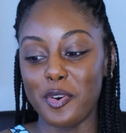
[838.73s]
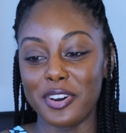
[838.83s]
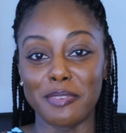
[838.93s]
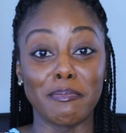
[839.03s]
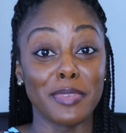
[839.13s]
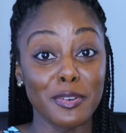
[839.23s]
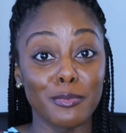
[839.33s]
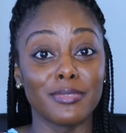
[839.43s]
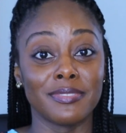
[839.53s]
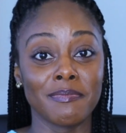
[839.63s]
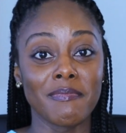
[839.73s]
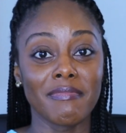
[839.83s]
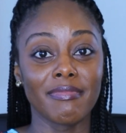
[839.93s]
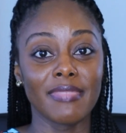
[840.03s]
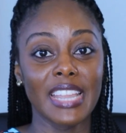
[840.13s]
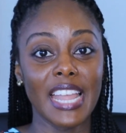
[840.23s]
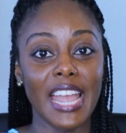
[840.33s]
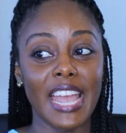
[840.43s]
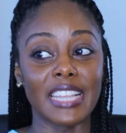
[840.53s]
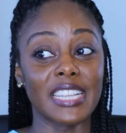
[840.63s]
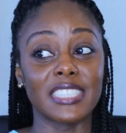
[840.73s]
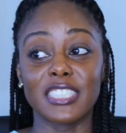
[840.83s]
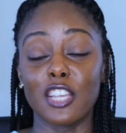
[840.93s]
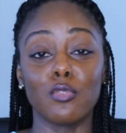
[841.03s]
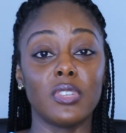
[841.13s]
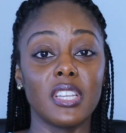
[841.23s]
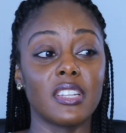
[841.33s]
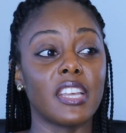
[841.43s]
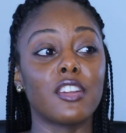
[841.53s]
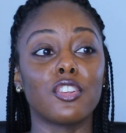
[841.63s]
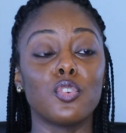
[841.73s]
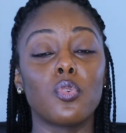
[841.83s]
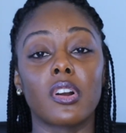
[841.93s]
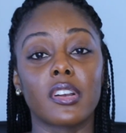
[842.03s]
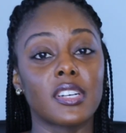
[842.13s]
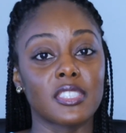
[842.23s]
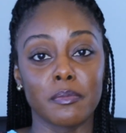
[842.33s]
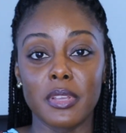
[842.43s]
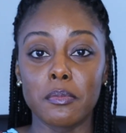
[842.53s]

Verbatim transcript: on mute and let's say you didn't and here you are cussing